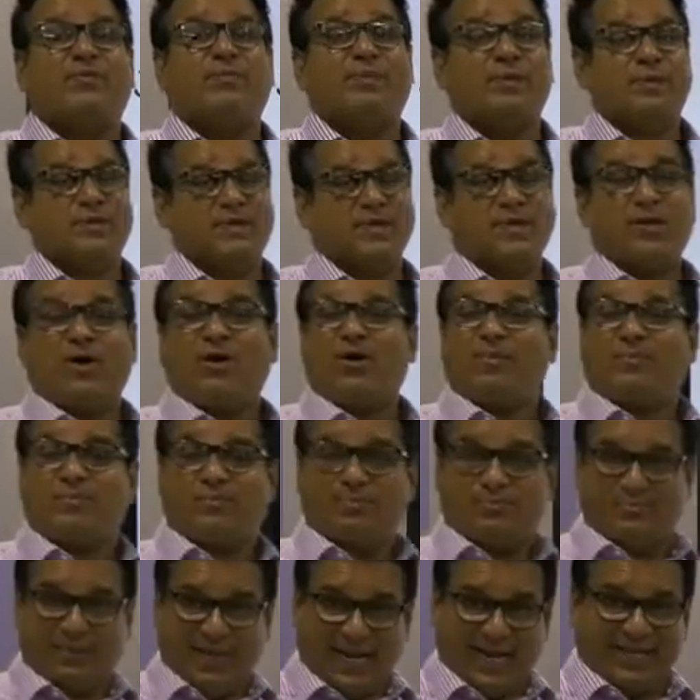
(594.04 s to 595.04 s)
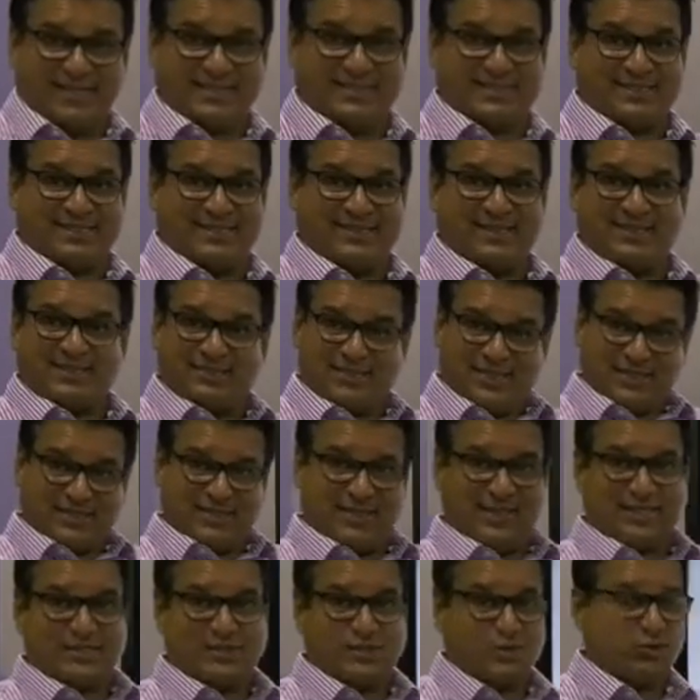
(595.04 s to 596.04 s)
a building or place, just
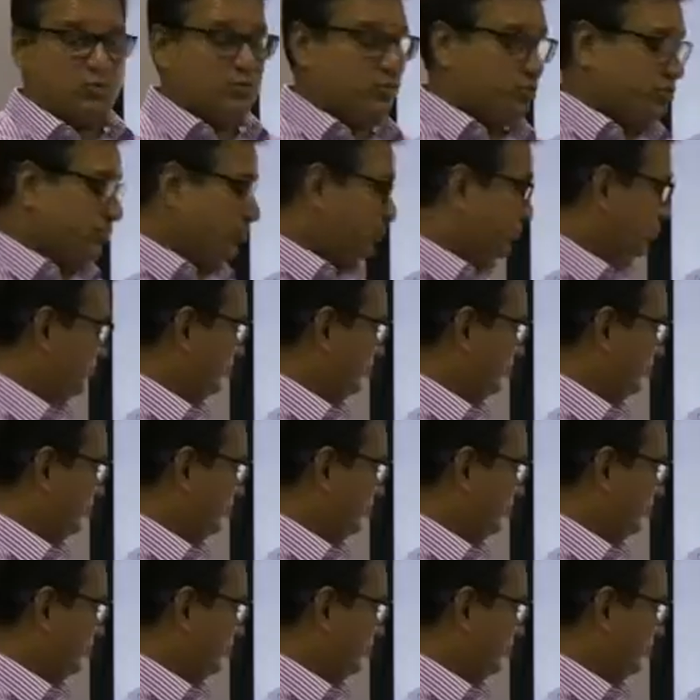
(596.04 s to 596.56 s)
like school.